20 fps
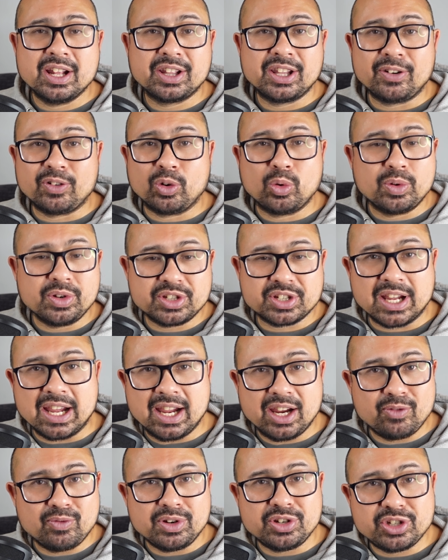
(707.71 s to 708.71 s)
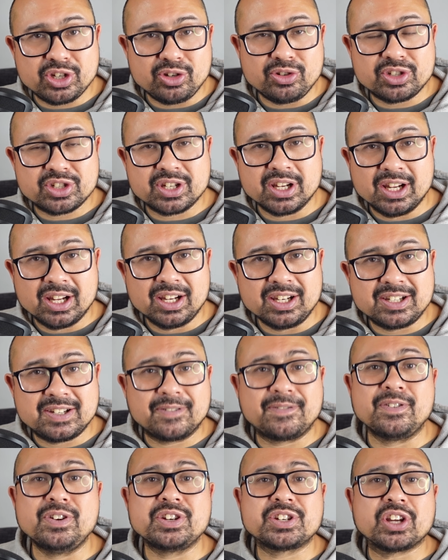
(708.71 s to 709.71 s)
they're always getting reduced at
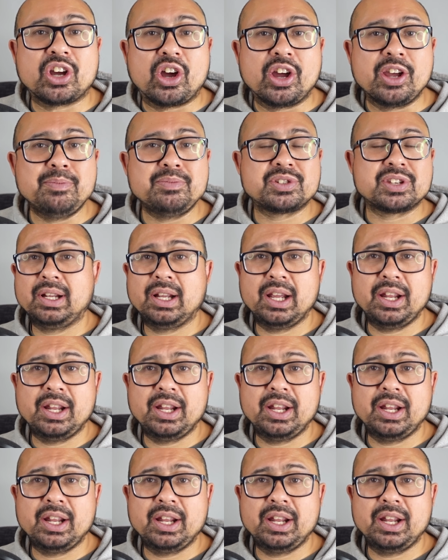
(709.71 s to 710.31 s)
different times.